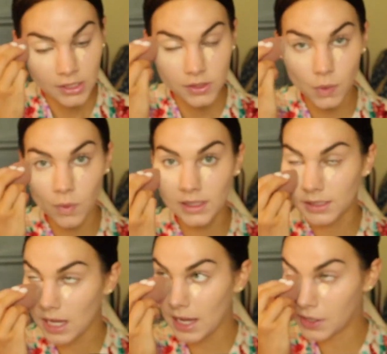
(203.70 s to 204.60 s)
So
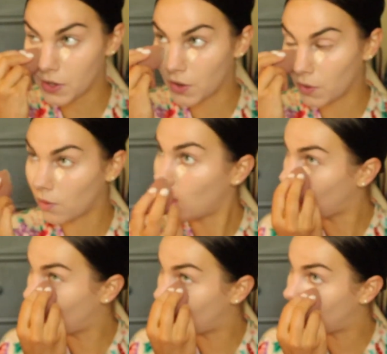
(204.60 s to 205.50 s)
once I go
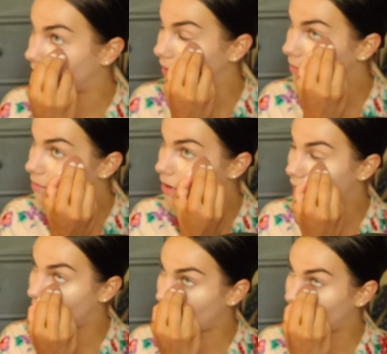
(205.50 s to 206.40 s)
on
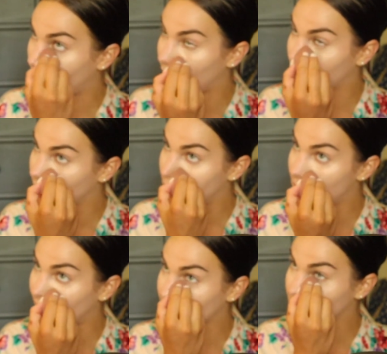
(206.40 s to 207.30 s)
my
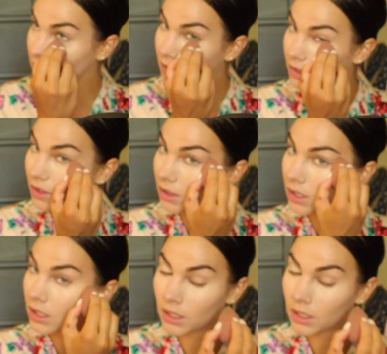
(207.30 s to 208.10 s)
next little